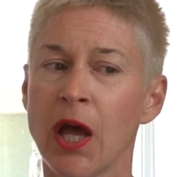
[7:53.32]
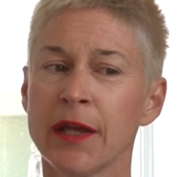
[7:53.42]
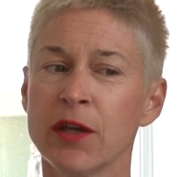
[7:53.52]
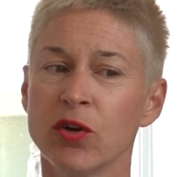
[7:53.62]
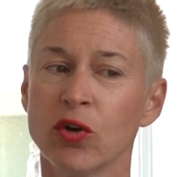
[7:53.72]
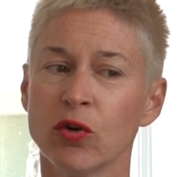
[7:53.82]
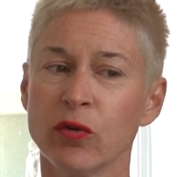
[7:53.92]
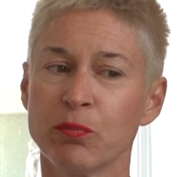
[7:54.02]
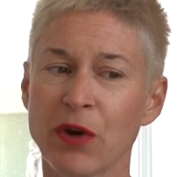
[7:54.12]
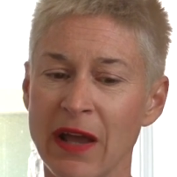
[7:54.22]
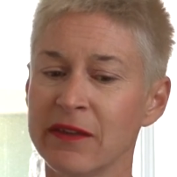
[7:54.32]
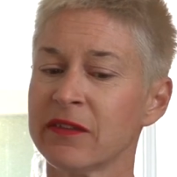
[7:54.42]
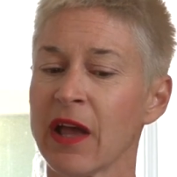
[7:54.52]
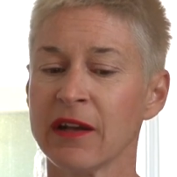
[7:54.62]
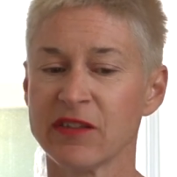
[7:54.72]

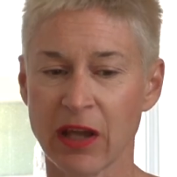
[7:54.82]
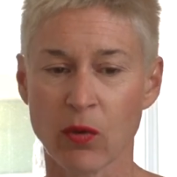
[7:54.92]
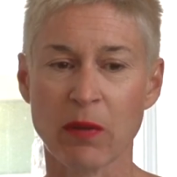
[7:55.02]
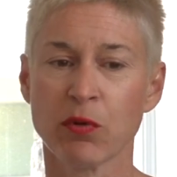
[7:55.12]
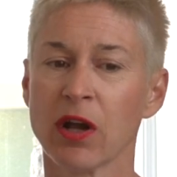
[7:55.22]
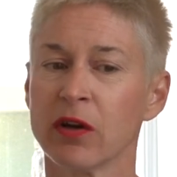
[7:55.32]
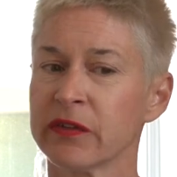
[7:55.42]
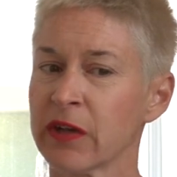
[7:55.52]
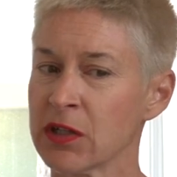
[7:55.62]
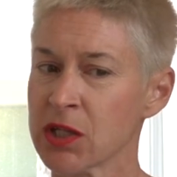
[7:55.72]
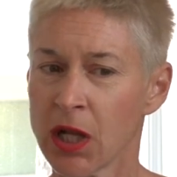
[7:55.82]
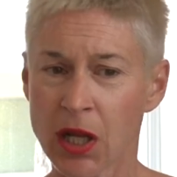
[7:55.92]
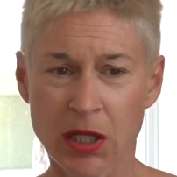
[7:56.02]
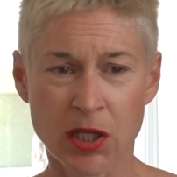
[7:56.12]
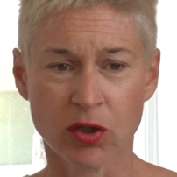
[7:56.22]
breads and takeaway products, and
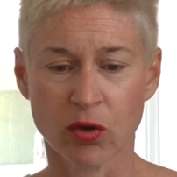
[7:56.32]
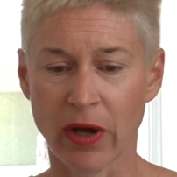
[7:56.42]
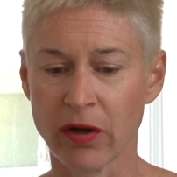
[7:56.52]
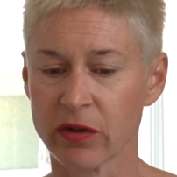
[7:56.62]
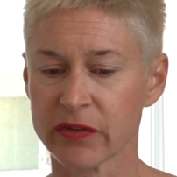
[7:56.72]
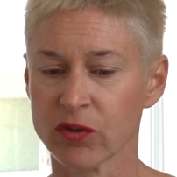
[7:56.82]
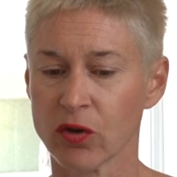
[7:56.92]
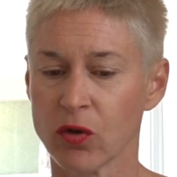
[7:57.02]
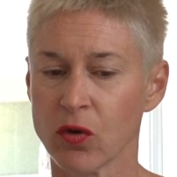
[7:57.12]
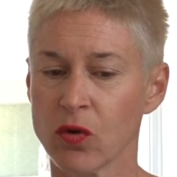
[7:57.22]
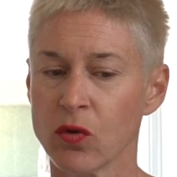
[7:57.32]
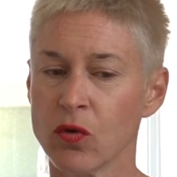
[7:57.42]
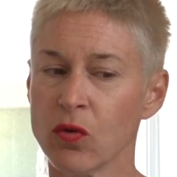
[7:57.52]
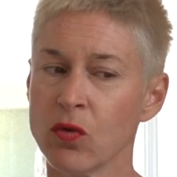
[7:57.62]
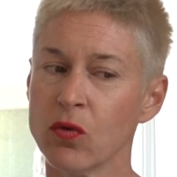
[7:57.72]
and
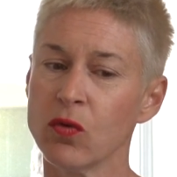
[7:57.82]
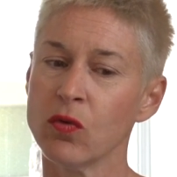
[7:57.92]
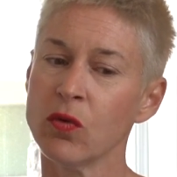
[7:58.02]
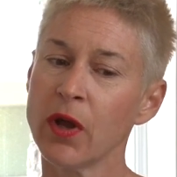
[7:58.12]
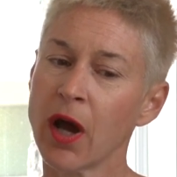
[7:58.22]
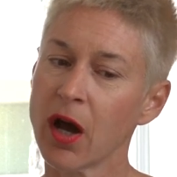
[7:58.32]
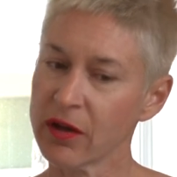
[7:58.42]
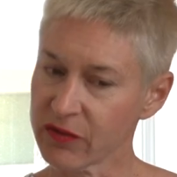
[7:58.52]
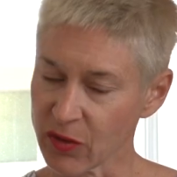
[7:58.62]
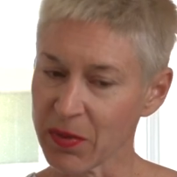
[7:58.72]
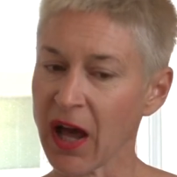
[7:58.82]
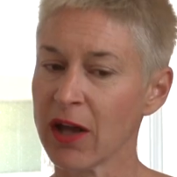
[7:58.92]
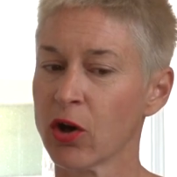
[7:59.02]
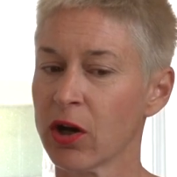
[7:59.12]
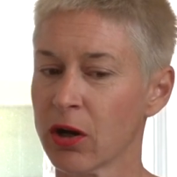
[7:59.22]
also
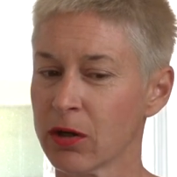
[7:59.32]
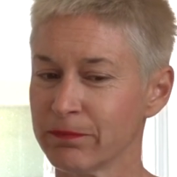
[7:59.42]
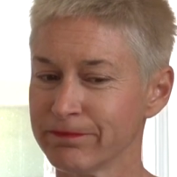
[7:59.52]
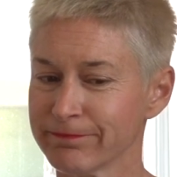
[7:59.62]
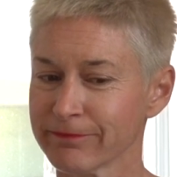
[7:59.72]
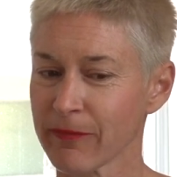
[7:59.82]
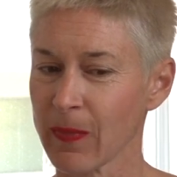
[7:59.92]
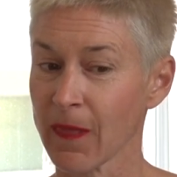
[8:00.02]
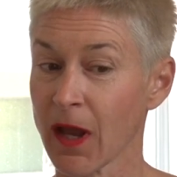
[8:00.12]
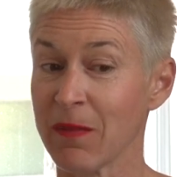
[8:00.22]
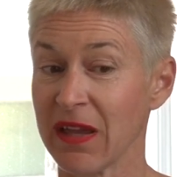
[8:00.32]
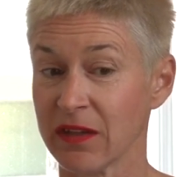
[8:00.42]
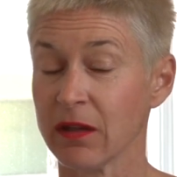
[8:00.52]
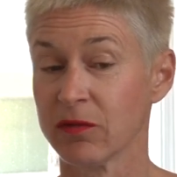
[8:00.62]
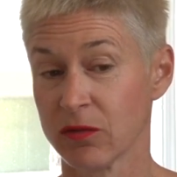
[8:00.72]
supply all our amazing